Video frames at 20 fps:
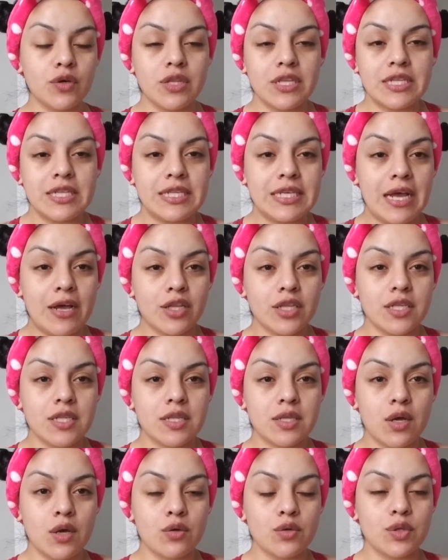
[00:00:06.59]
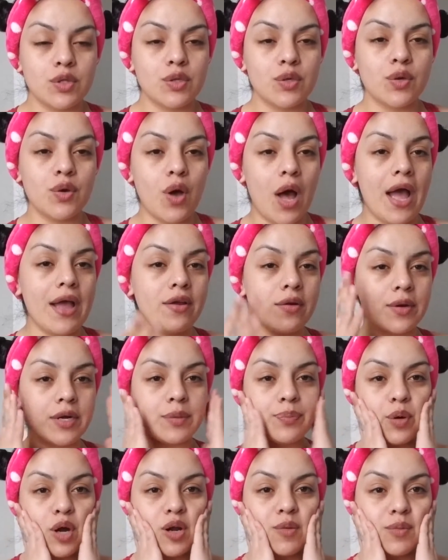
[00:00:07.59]
Let's see how this goes. So I already
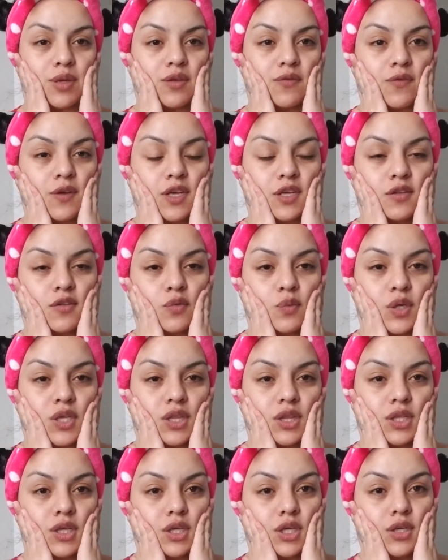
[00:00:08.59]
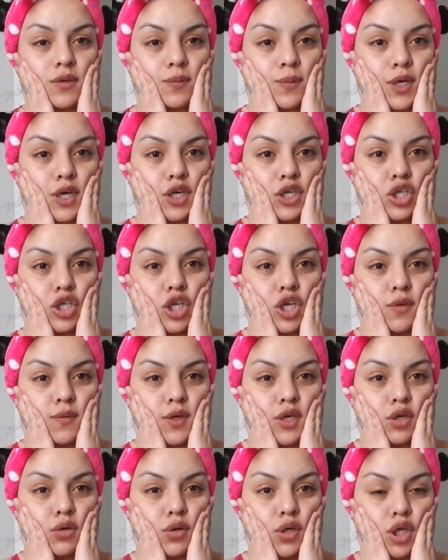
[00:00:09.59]
primed my face with the Nivea
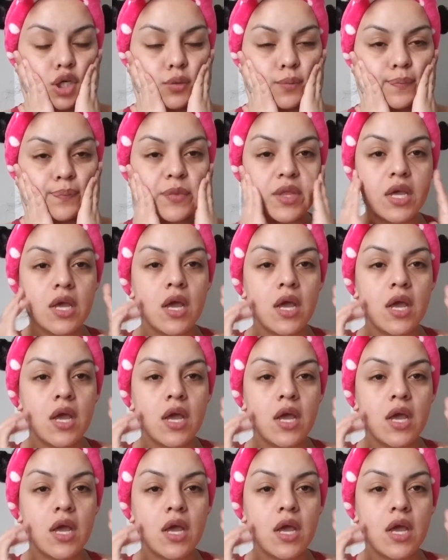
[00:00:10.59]
shaving cream.